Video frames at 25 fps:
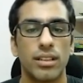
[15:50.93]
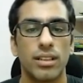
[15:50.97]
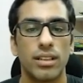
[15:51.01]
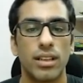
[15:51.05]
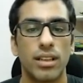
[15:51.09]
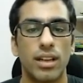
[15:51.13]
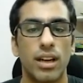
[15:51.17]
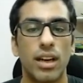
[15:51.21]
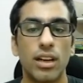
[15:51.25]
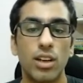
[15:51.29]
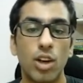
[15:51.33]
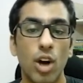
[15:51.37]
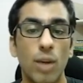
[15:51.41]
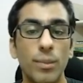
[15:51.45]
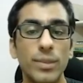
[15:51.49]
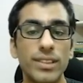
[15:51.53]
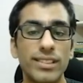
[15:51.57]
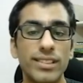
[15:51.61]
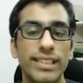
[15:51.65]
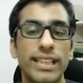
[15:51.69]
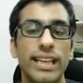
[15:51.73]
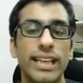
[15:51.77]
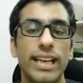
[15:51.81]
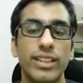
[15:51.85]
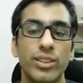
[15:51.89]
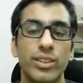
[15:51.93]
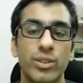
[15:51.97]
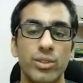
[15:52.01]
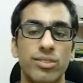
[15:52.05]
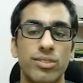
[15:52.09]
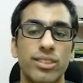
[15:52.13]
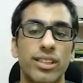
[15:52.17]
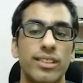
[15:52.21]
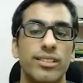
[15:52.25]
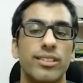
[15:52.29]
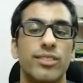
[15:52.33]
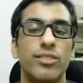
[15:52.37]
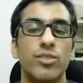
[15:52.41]
A common CLI use
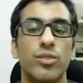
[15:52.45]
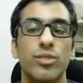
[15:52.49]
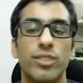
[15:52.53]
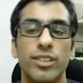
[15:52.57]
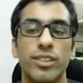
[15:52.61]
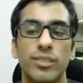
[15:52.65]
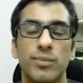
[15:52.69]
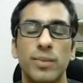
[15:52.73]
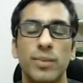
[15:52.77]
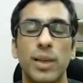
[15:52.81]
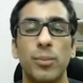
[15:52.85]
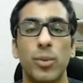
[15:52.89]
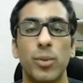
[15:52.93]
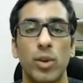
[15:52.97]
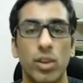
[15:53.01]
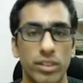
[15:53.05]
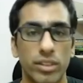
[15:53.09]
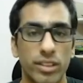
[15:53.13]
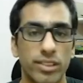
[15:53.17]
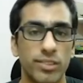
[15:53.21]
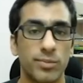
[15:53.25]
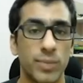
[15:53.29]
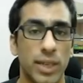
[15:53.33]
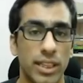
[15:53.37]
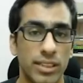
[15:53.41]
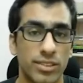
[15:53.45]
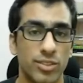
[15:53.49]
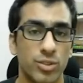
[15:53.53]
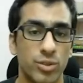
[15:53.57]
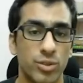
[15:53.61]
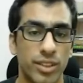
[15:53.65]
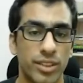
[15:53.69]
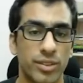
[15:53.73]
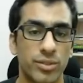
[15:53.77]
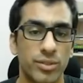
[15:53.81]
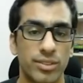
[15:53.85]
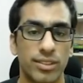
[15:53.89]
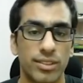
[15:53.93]
case is to display progress bars to
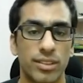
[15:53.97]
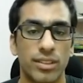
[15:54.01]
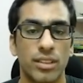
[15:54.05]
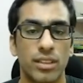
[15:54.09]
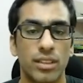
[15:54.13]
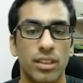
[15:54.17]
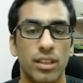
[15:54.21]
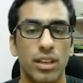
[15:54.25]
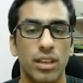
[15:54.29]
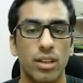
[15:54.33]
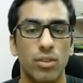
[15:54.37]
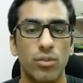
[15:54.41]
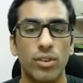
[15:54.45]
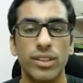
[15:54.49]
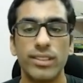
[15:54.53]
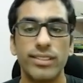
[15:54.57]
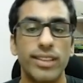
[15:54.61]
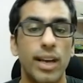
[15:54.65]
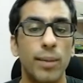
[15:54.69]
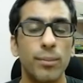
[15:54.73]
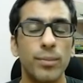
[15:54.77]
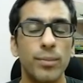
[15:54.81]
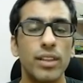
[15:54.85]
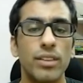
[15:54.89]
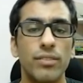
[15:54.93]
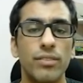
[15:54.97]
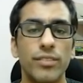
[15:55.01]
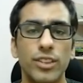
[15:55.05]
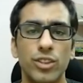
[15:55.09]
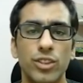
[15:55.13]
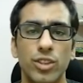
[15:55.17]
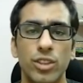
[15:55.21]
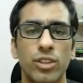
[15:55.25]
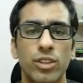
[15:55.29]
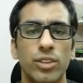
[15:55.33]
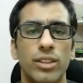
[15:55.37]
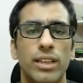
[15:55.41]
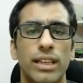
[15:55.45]
the user. For example, we
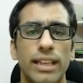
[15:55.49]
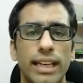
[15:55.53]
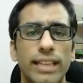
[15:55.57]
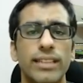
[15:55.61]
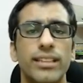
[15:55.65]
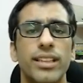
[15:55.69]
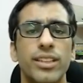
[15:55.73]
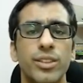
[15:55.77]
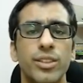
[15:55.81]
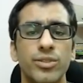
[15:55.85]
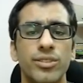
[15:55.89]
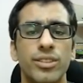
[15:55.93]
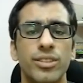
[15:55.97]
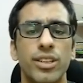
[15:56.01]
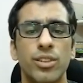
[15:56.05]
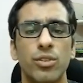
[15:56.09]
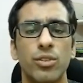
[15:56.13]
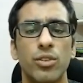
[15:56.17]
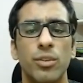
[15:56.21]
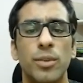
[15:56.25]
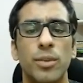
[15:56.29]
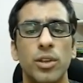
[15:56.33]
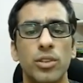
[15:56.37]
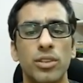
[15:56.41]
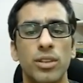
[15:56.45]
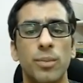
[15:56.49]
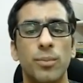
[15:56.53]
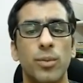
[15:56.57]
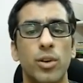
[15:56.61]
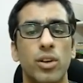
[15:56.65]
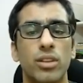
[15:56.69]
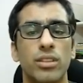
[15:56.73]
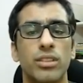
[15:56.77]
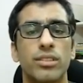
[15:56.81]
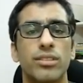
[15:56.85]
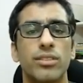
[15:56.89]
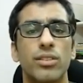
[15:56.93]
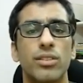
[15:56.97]
should let the user know about the
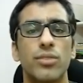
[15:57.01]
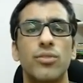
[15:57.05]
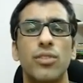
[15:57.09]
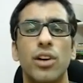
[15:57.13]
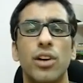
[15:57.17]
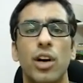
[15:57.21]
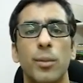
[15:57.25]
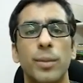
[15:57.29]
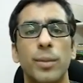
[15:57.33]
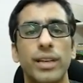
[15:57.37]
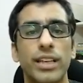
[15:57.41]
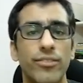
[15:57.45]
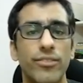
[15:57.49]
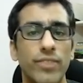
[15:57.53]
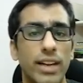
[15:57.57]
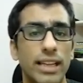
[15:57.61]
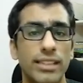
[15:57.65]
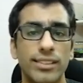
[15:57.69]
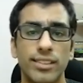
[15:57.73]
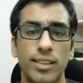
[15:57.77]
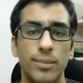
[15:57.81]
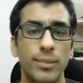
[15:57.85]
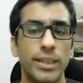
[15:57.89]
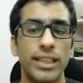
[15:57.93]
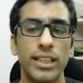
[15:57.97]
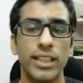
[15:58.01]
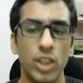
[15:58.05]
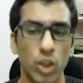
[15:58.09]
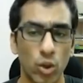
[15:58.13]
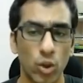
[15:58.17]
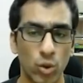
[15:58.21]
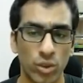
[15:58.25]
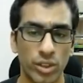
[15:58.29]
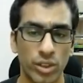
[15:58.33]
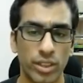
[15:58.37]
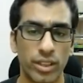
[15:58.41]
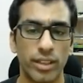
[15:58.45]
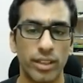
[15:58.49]
progress of how many files have been
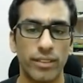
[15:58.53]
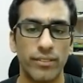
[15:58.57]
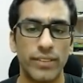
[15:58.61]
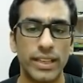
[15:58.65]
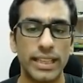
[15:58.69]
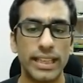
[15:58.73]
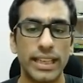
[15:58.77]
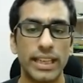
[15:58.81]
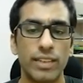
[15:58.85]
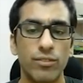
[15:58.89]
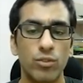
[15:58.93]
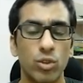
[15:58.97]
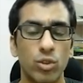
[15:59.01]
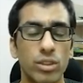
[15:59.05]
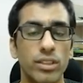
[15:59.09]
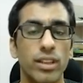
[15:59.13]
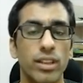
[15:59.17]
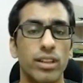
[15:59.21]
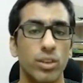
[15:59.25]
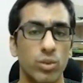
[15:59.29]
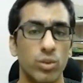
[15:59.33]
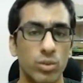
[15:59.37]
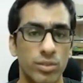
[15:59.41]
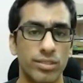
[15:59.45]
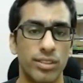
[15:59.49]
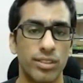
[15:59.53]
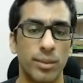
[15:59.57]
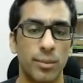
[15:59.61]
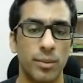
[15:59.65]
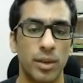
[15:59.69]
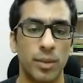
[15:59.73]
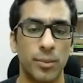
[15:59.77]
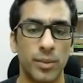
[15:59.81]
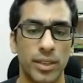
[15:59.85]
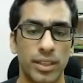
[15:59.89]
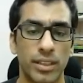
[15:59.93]
cloned when they invoke the clone subcommand.